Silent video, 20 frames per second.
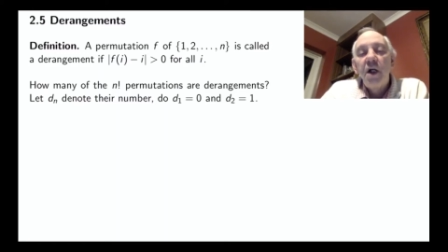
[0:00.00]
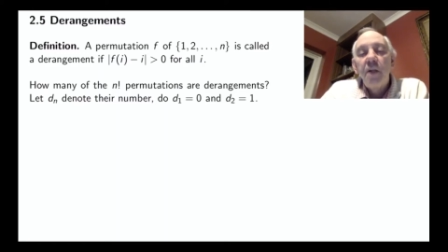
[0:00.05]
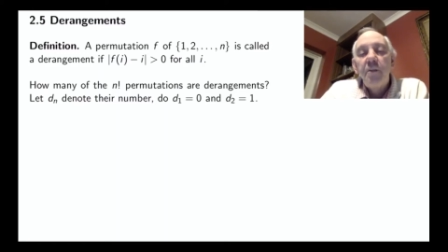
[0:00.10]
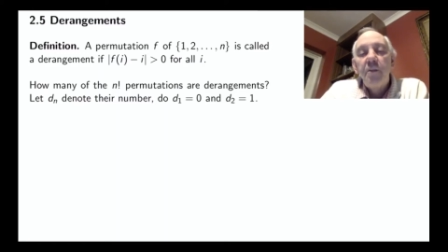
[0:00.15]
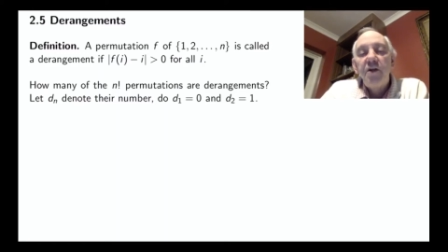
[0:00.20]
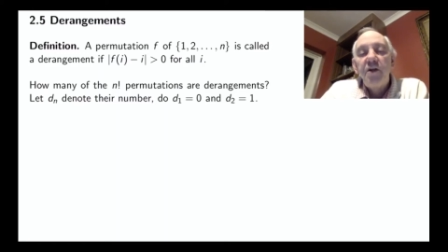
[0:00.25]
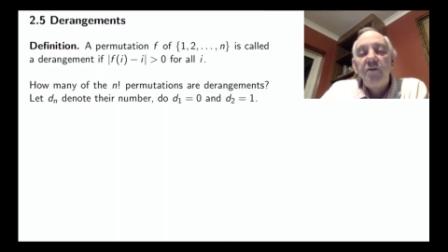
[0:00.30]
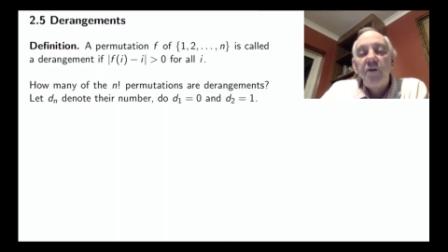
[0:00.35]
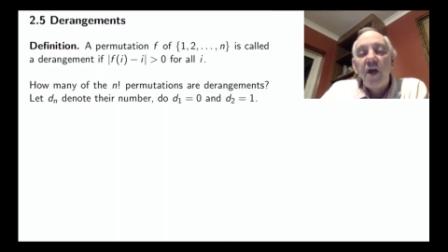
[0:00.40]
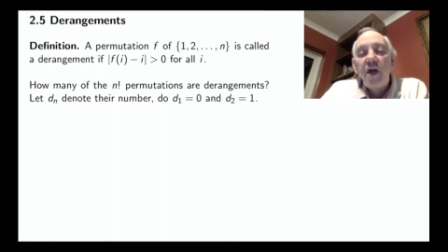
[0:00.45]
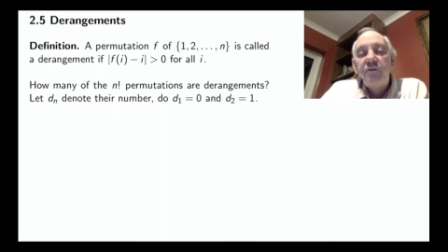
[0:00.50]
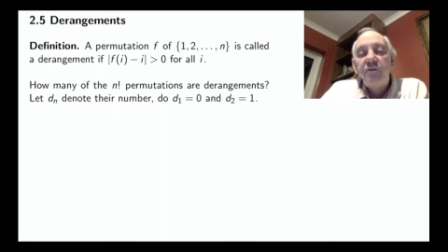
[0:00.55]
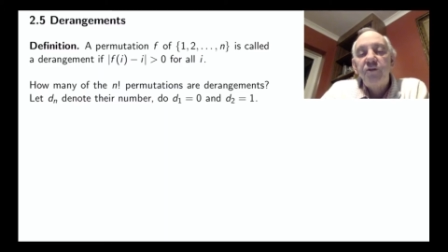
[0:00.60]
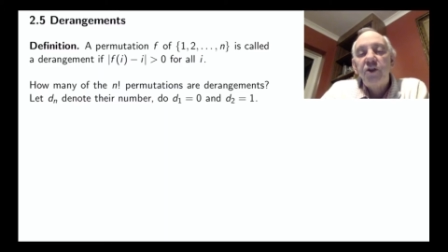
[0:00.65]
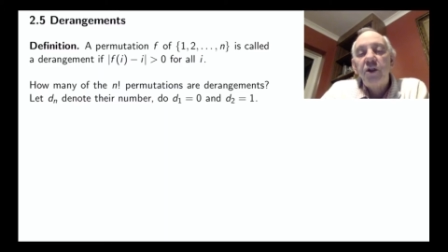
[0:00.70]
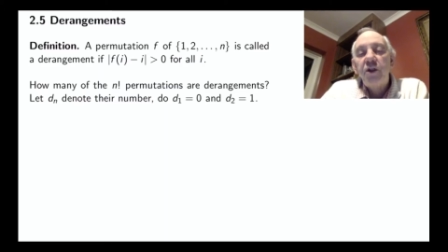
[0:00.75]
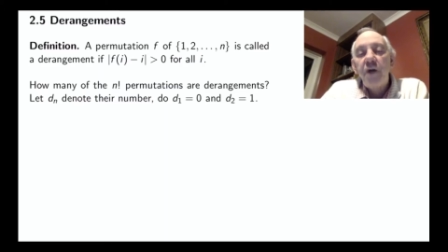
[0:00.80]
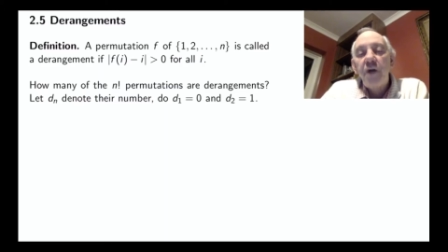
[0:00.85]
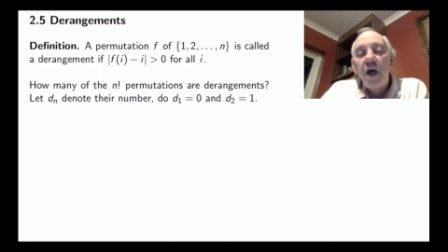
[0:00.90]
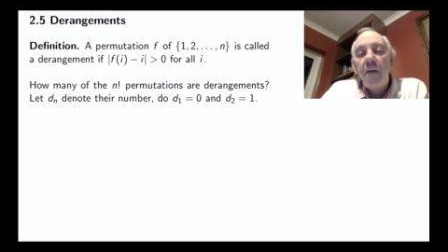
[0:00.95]
But if we have
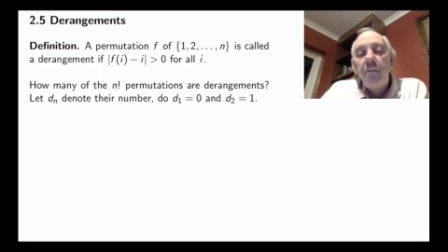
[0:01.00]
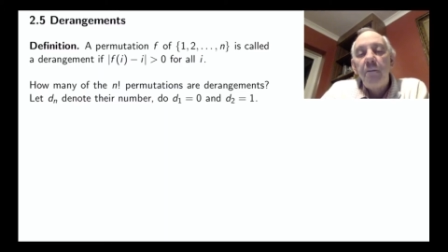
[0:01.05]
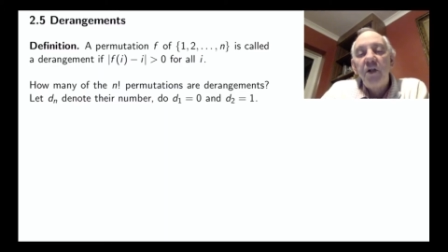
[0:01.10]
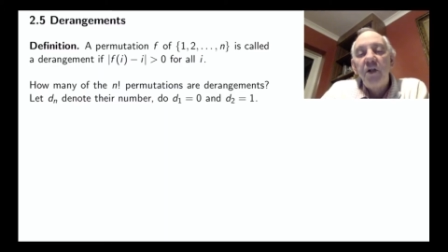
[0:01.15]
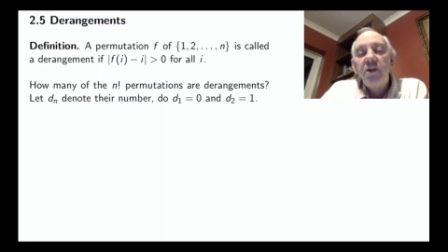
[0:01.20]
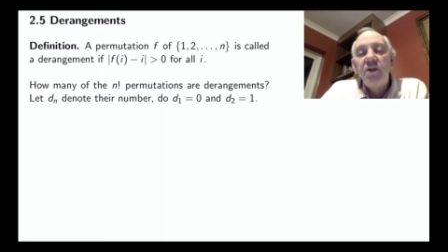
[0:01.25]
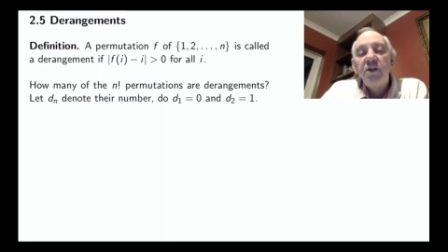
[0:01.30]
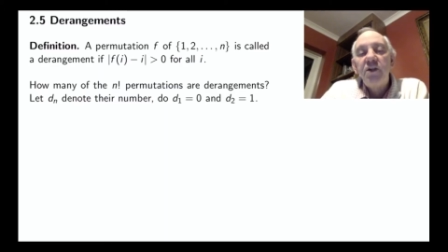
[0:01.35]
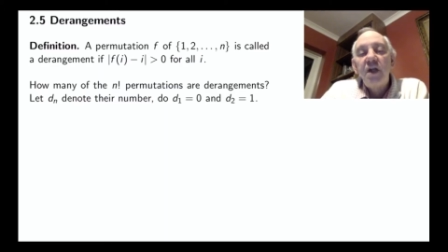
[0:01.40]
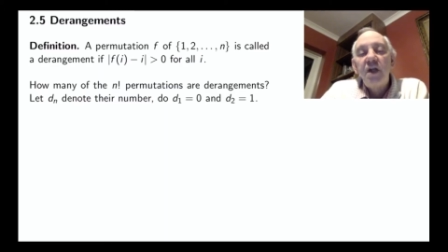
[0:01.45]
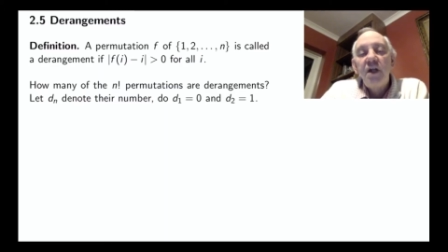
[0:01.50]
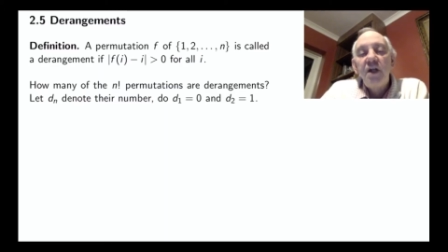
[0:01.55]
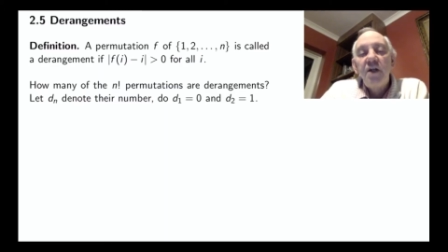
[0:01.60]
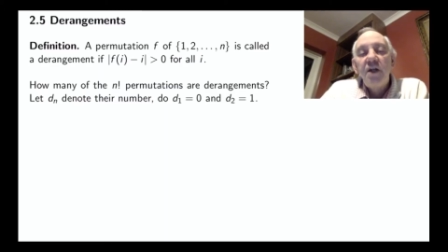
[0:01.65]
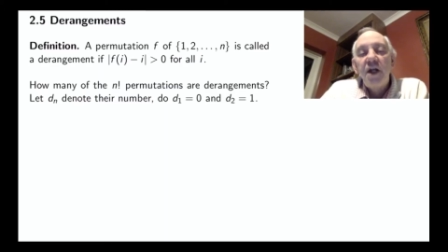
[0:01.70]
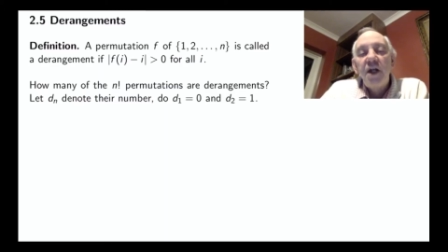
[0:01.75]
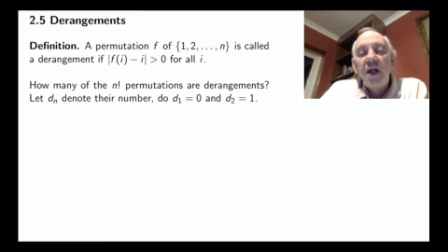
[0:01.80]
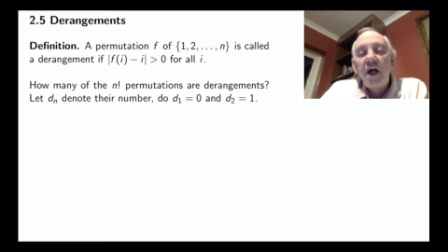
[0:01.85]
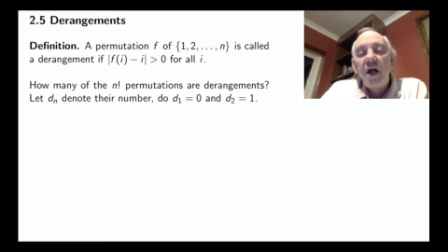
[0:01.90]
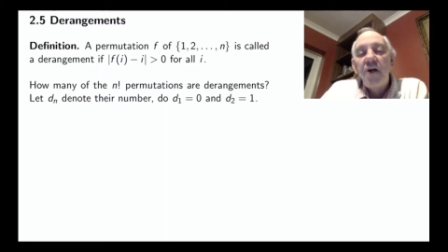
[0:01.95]
two numbers,
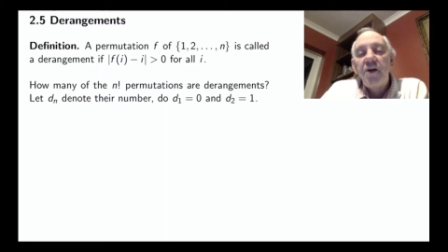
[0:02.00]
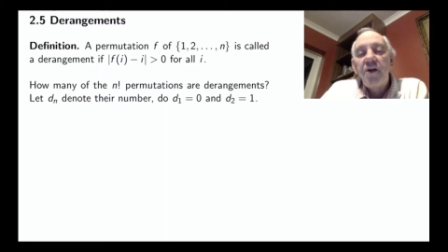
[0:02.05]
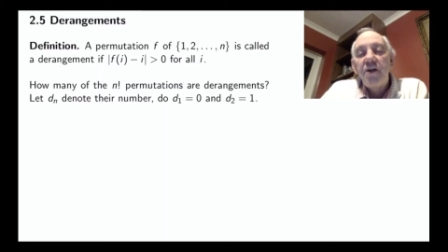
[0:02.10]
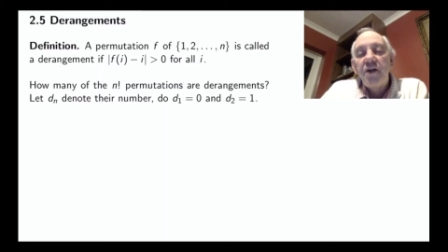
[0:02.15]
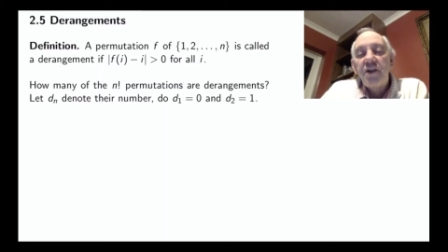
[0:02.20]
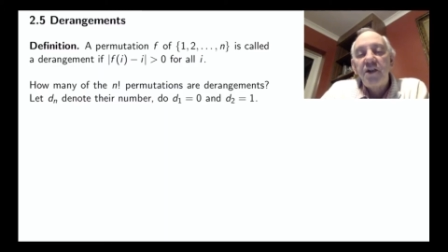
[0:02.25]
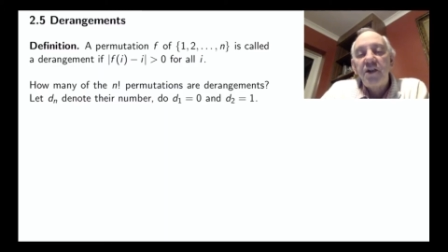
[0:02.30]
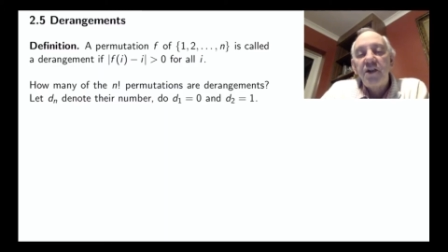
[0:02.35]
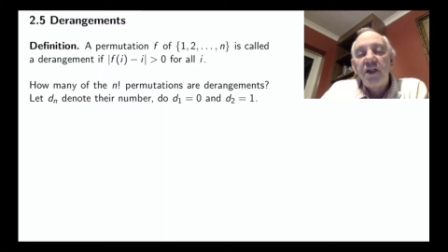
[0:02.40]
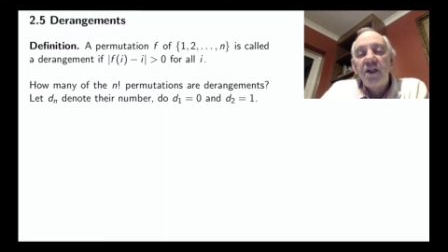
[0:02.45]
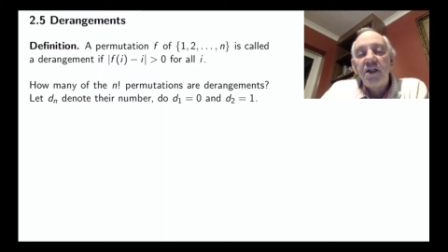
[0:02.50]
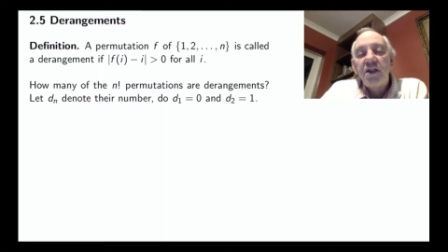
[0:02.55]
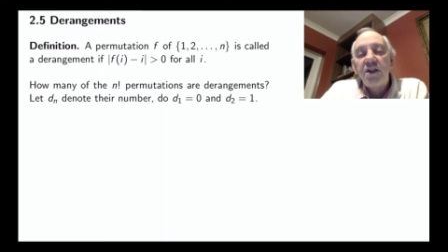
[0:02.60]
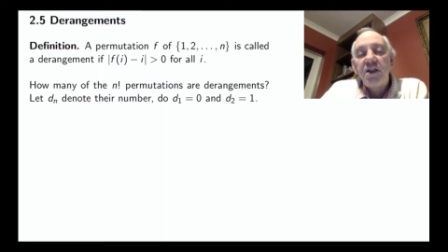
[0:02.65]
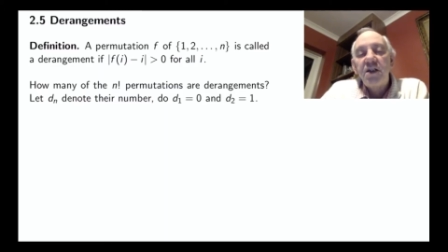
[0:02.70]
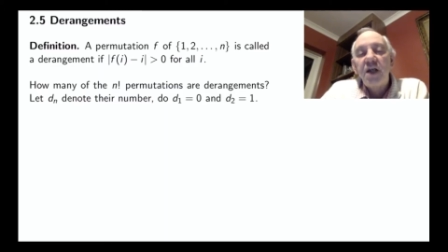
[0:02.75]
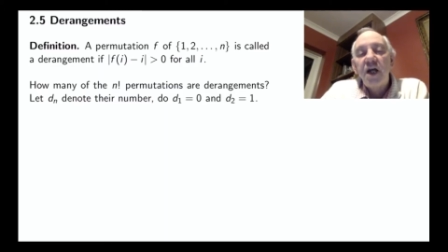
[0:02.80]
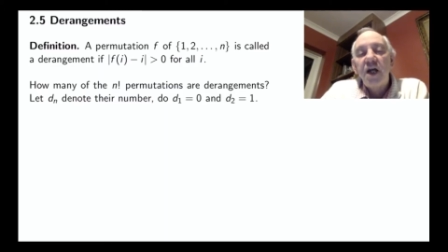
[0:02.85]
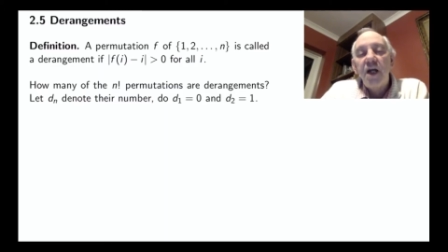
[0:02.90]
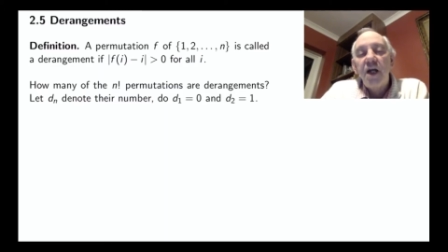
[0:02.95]
then either they stay the
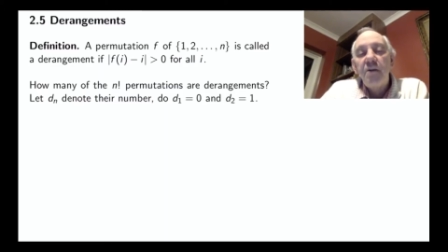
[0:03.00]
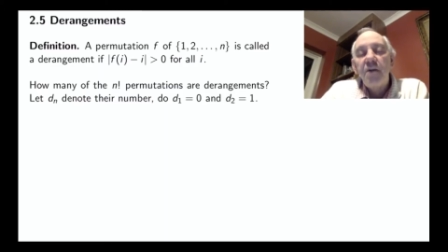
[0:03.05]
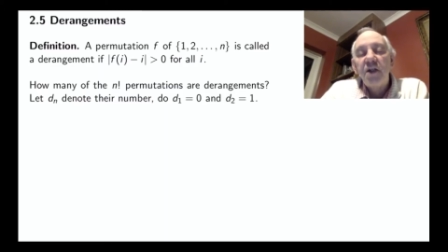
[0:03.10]
same,